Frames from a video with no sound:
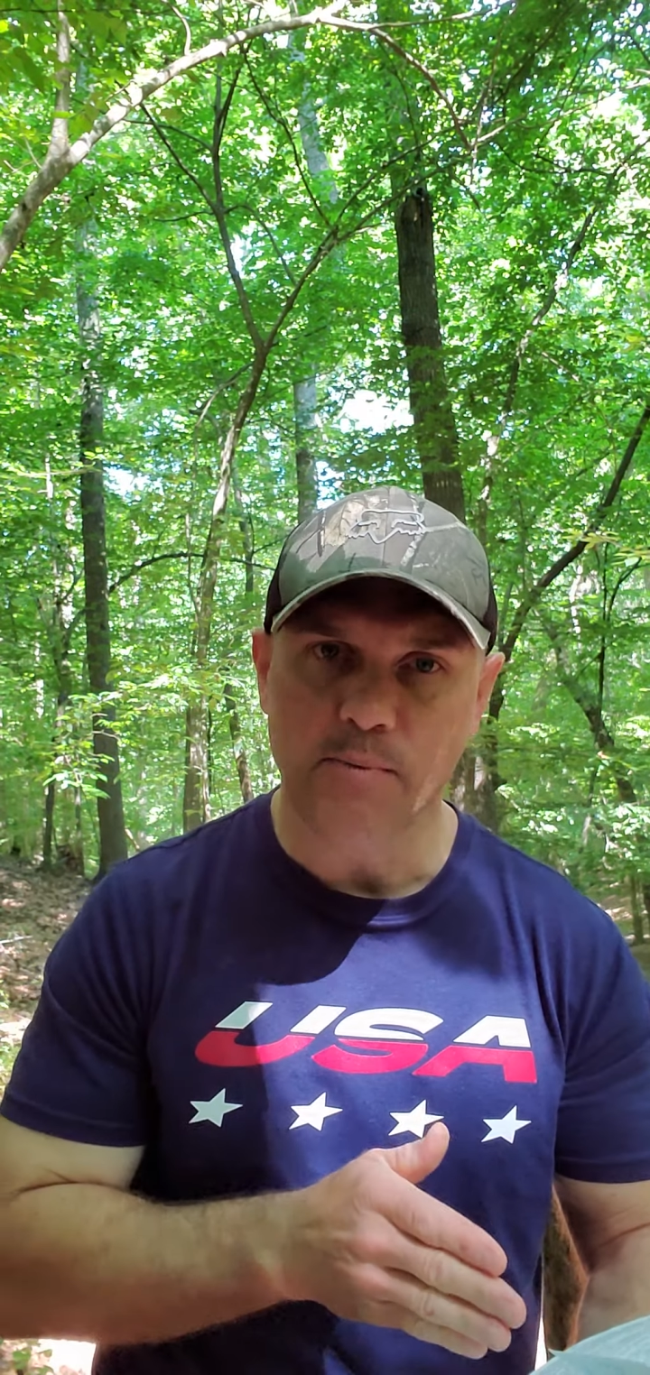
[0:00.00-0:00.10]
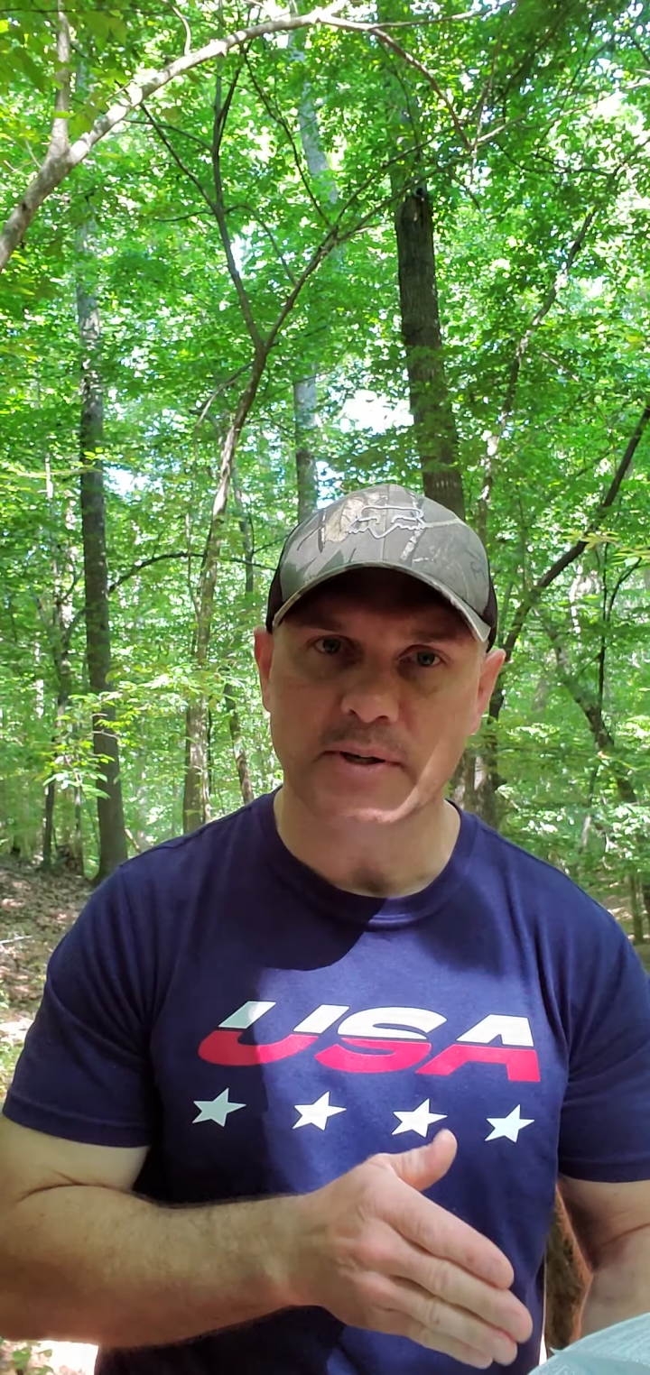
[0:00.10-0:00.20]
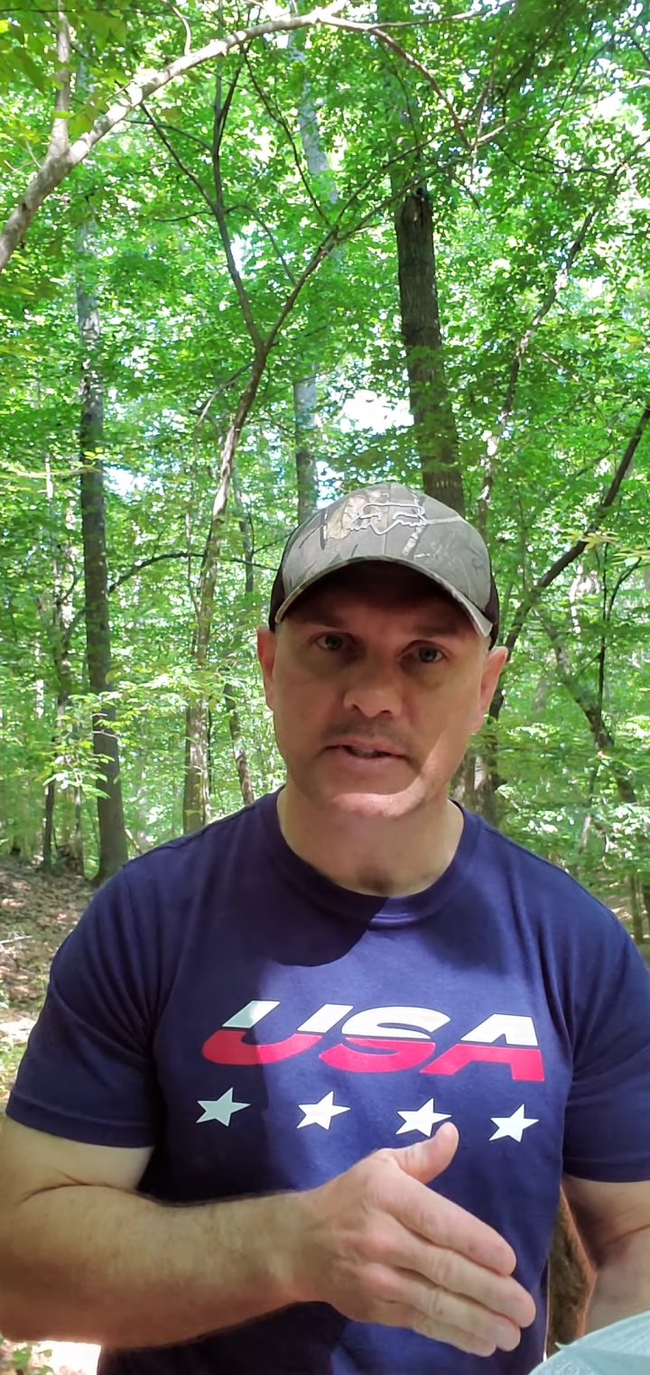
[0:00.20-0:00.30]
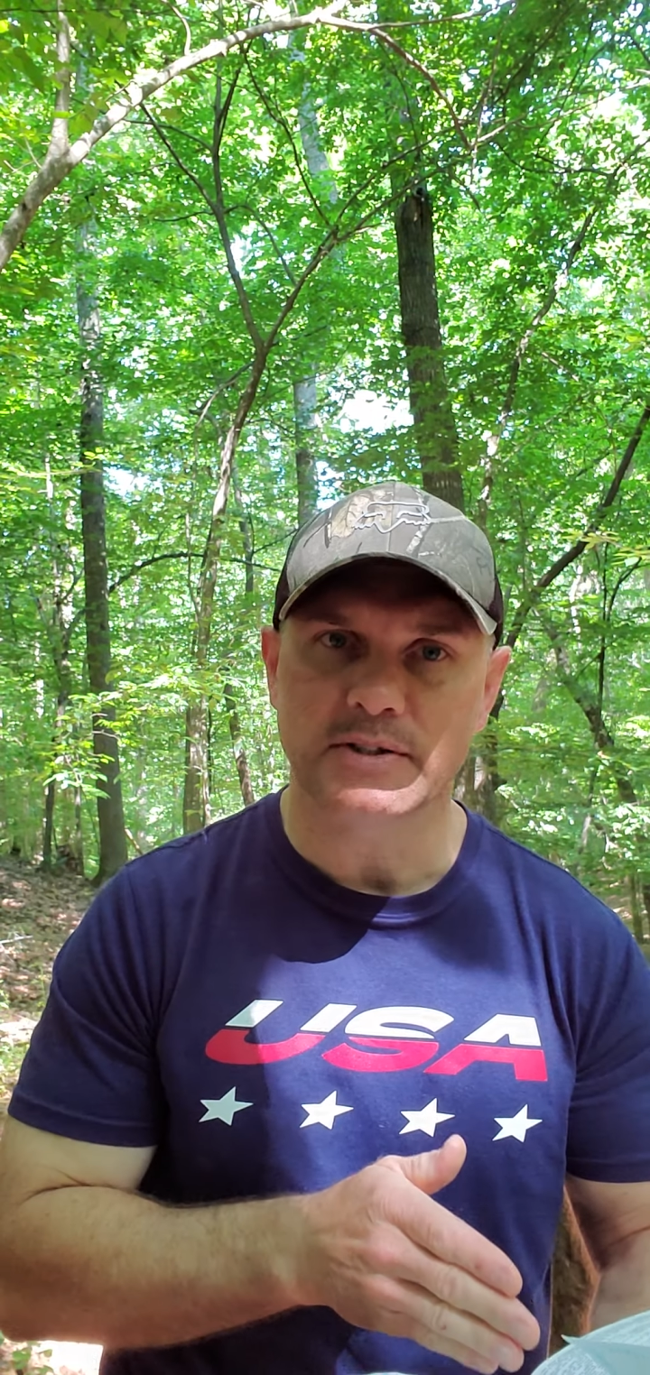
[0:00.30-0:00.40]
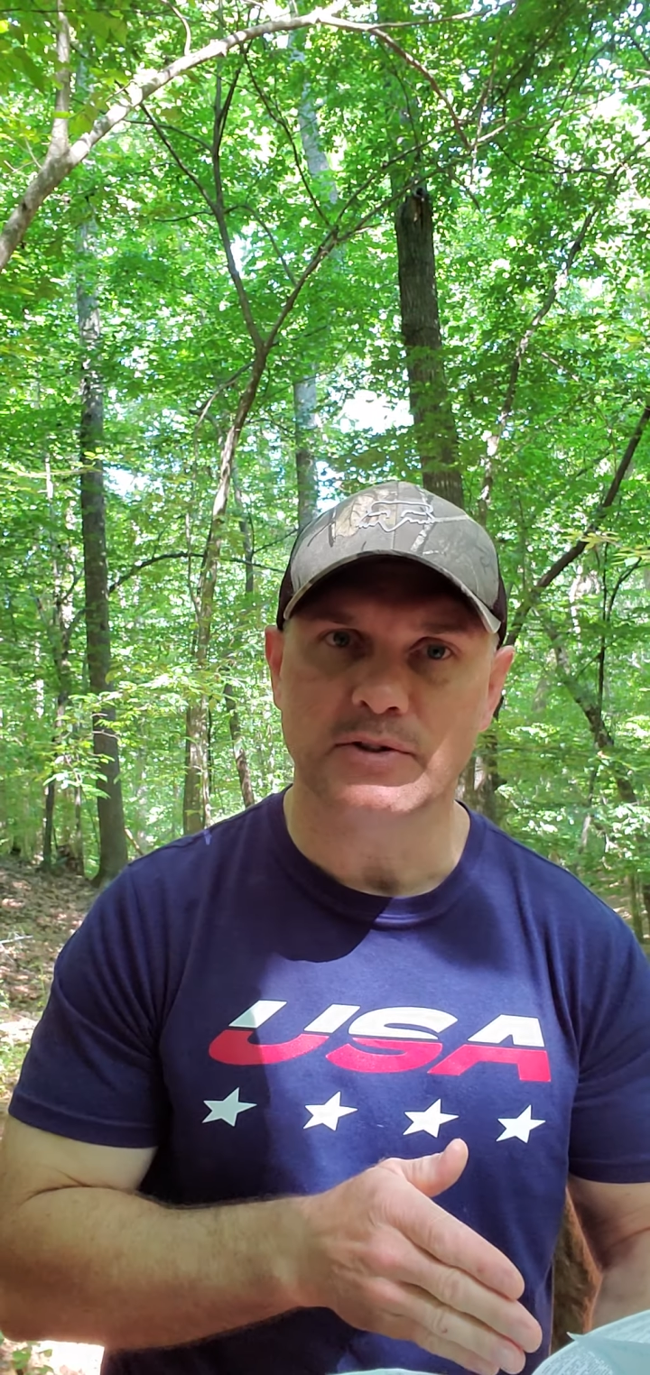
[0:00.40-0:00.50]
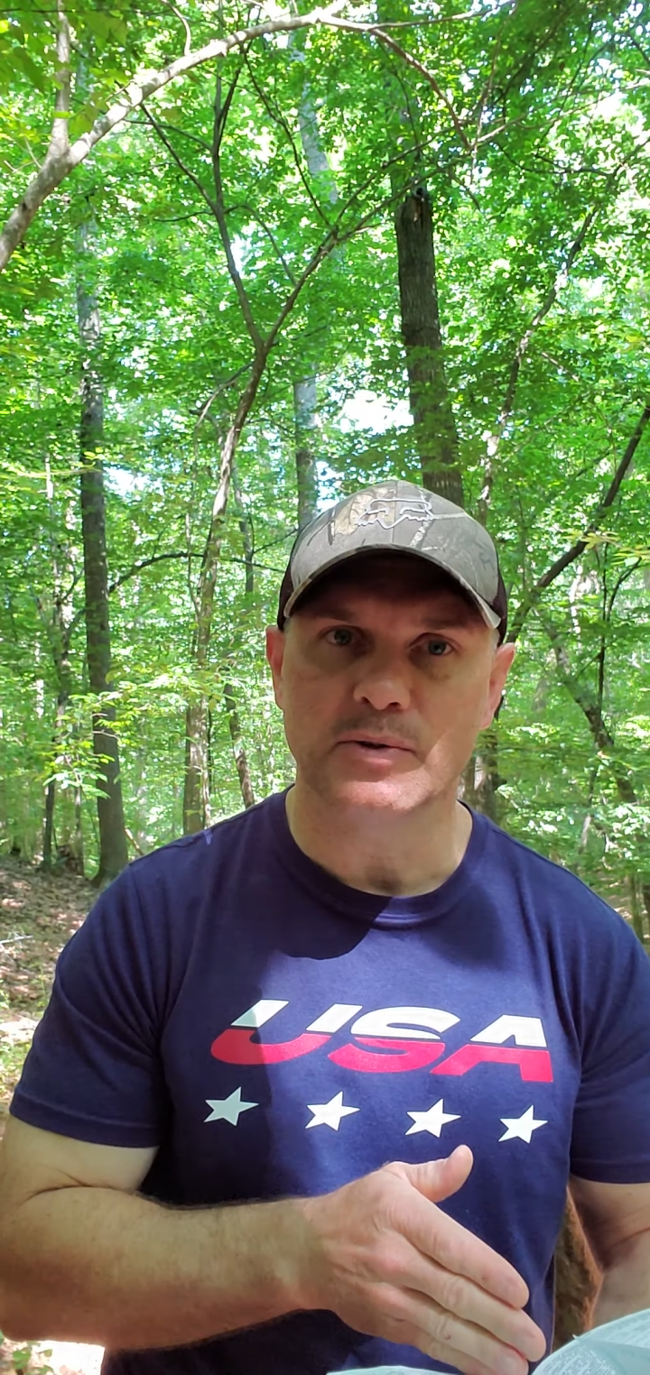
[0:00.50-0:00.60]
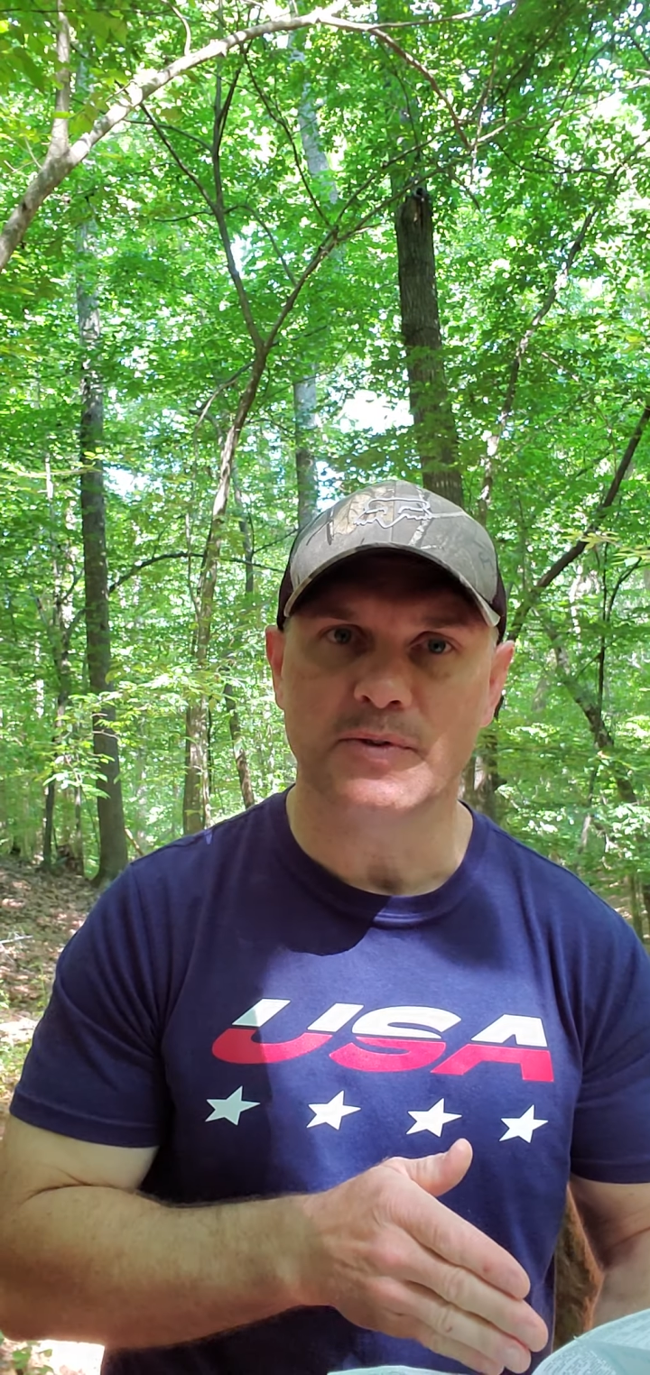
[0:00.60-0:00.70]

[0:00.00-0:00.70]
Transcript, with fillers: wants us to do with